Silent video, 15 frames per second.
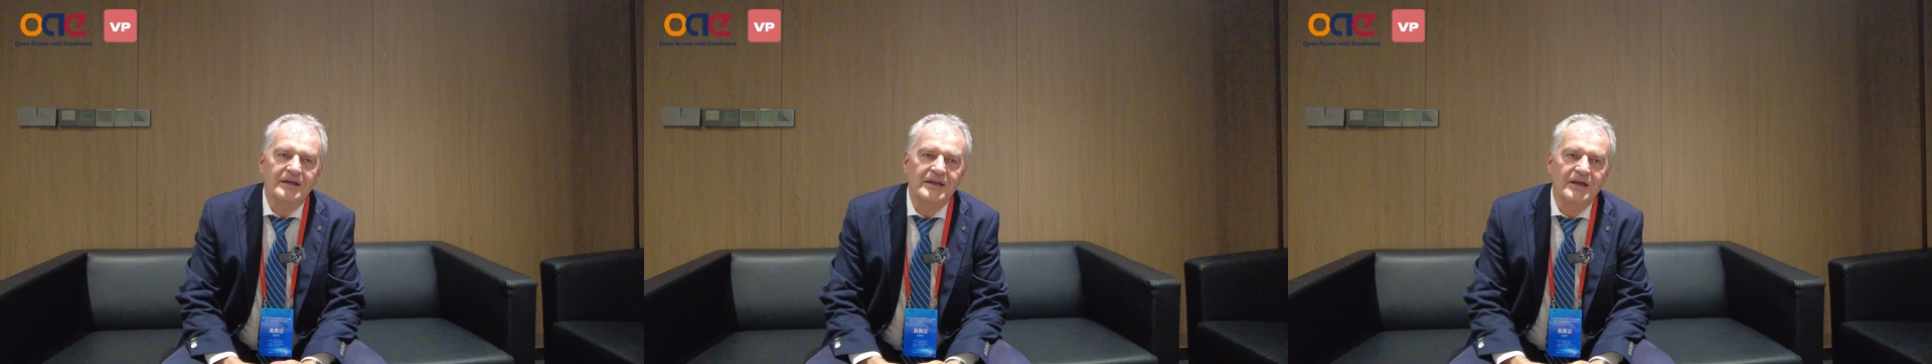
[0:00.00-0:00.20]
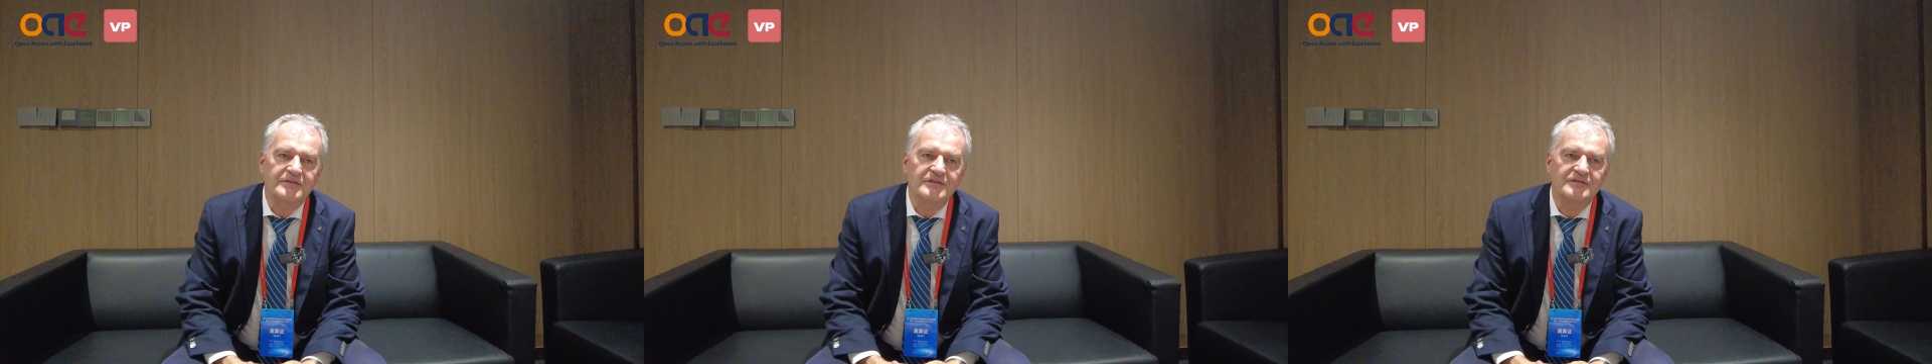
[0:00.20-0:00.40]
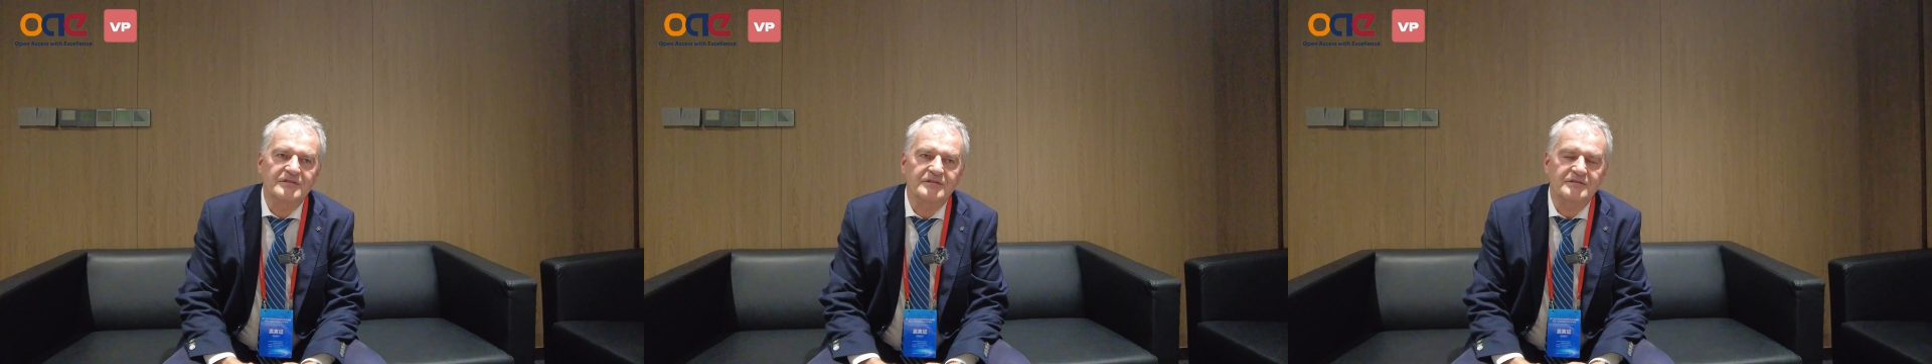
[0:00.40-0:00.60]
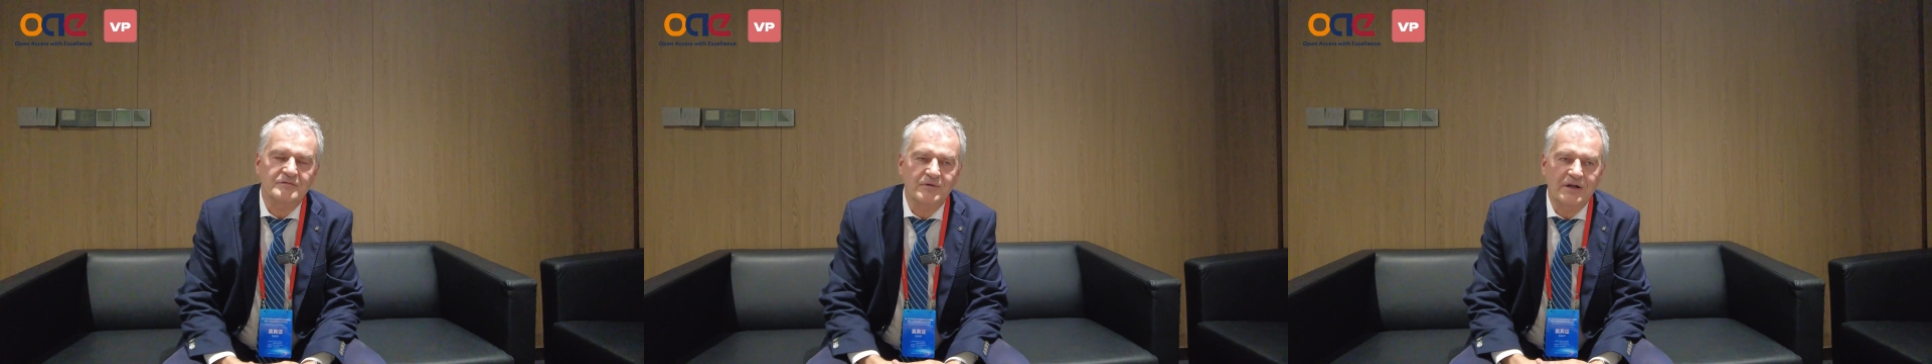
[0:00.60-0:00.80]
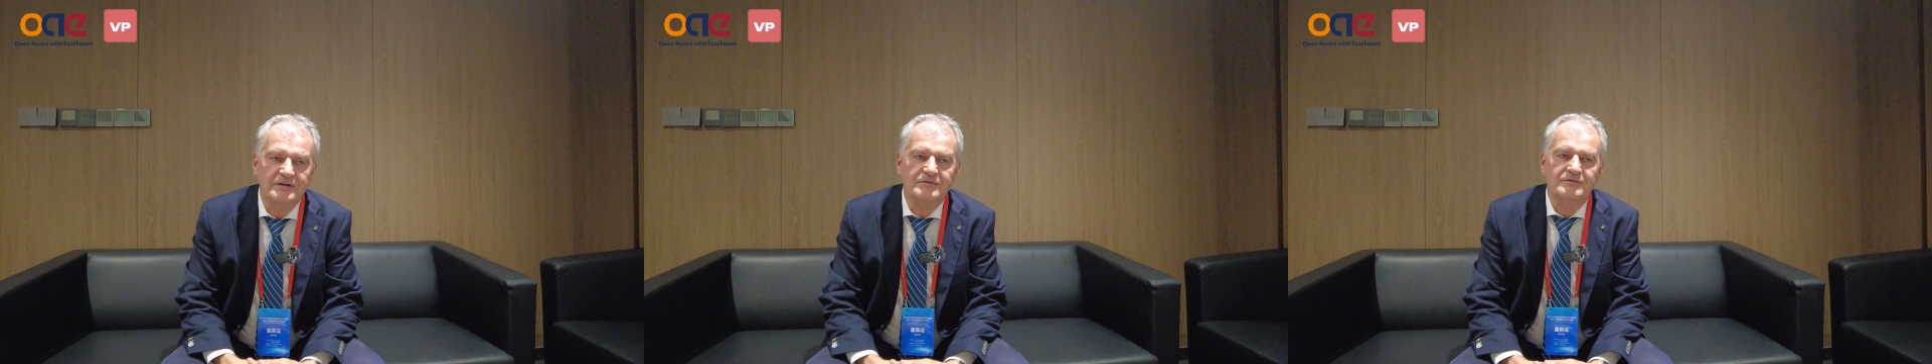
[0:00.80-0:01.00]
Yeah, this is
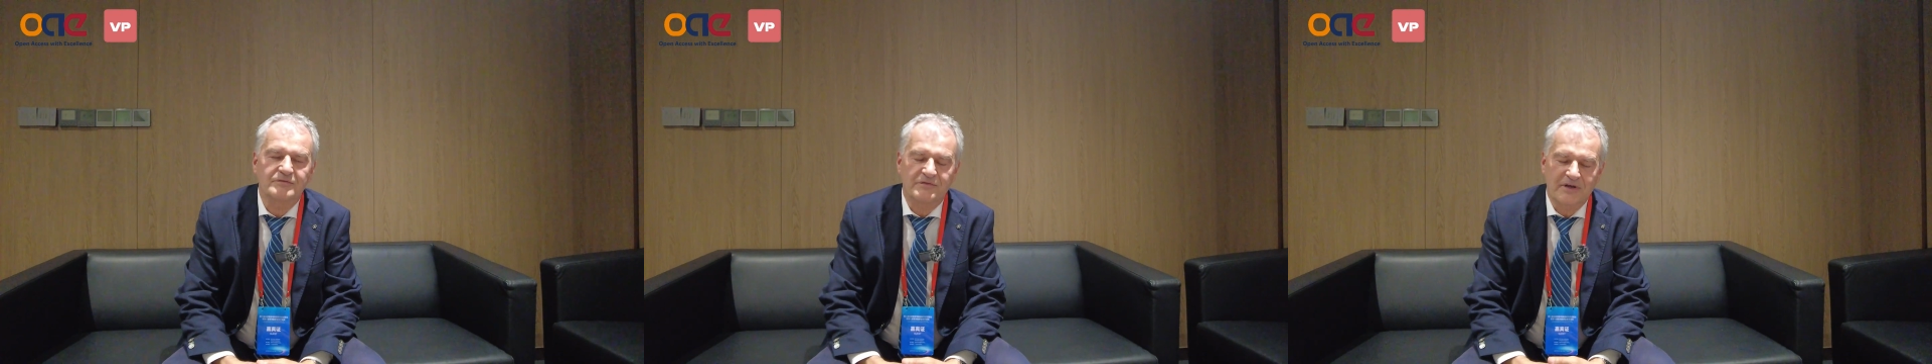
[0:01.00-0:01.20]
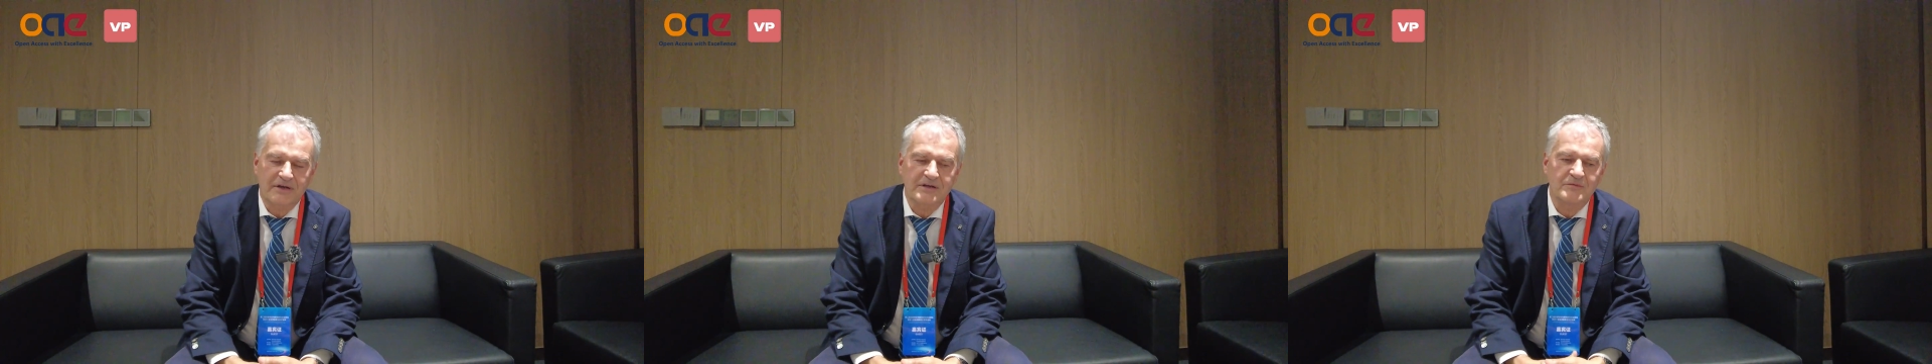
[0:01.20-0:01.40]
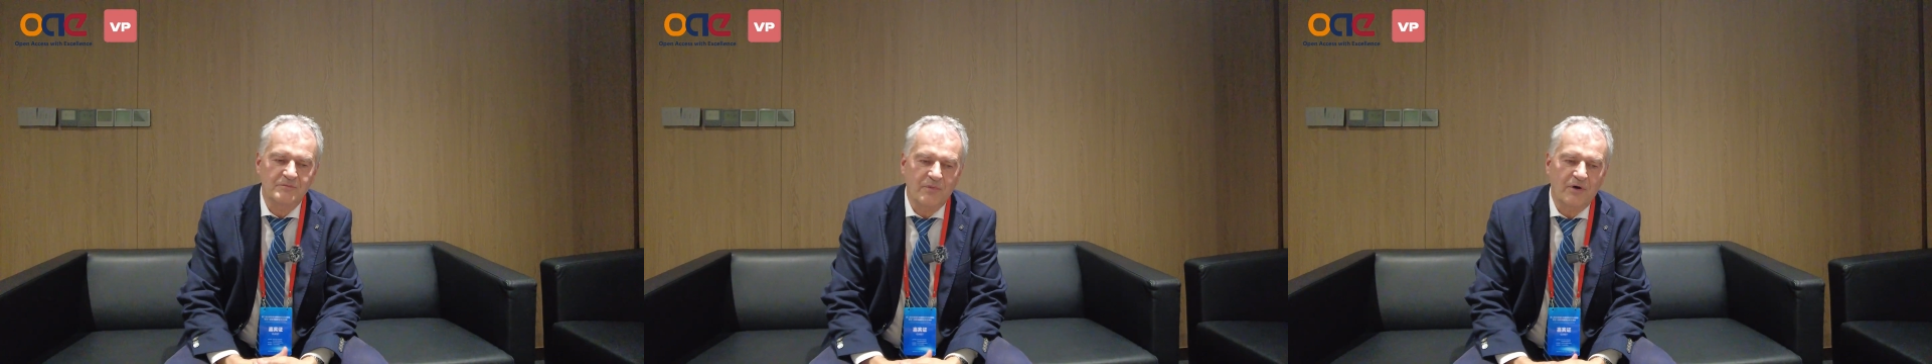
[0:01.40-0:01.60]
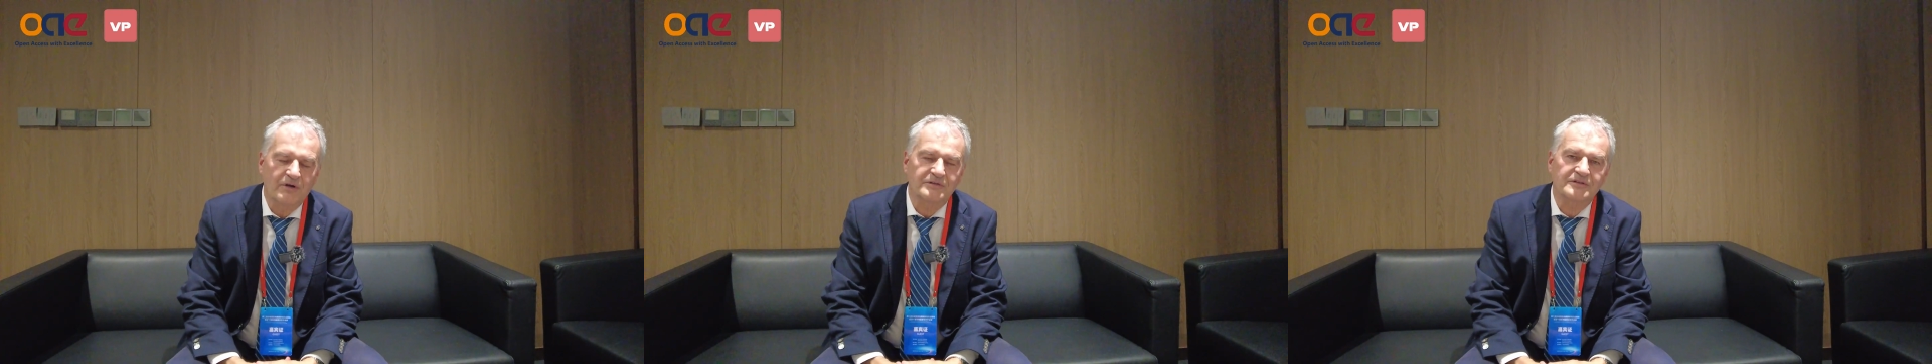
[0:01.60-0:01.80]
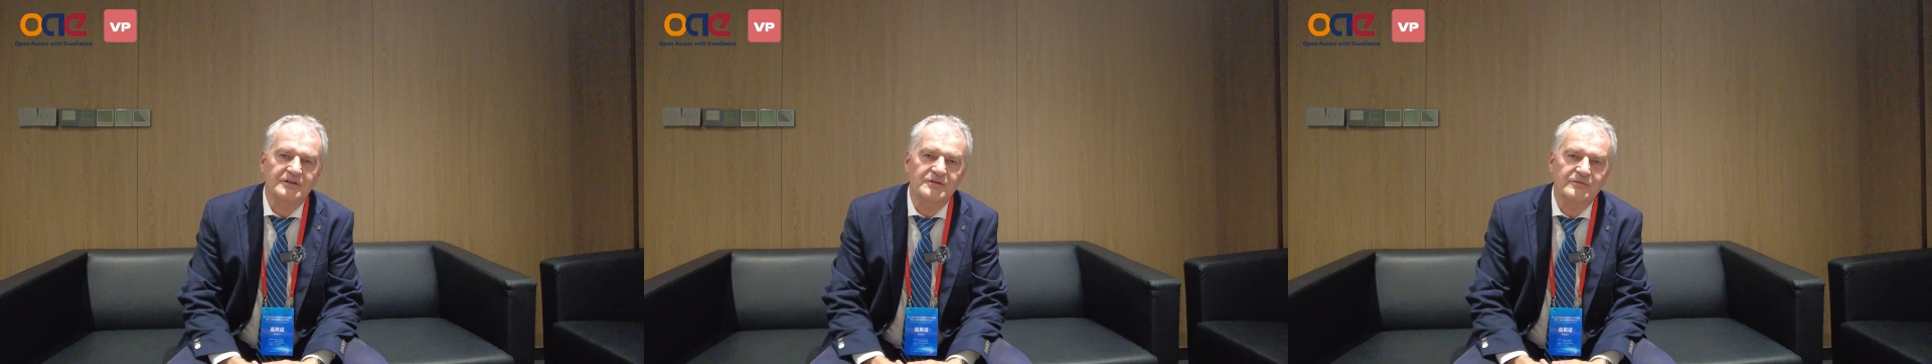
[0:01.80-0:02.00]
one very important